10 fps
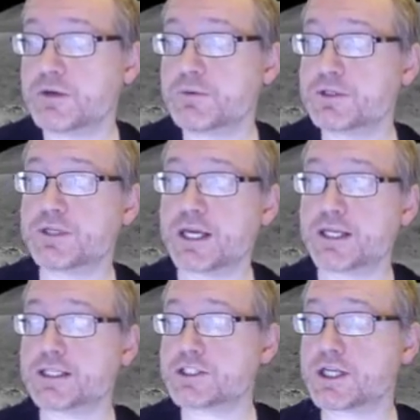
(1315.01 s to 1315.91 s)
we do
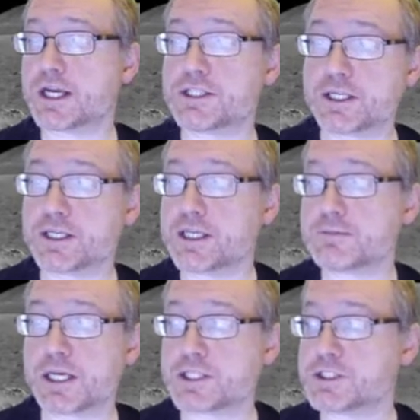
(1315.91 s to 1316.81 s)
data exchange and keep
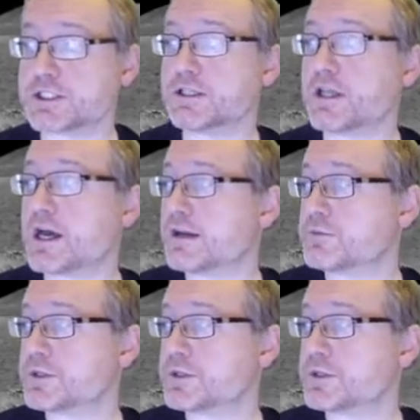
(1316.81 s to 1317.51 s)
sessions alive,